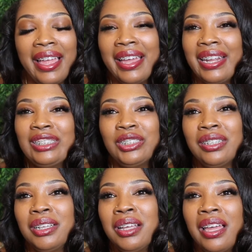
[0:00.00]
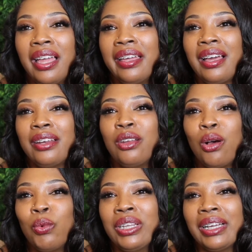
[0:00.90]
And it shouldn't. And I
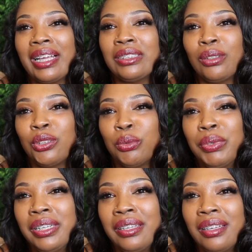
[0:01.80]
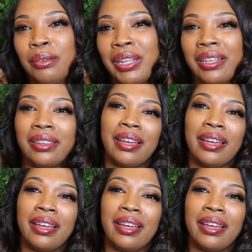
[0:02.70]
know we look at social media and like,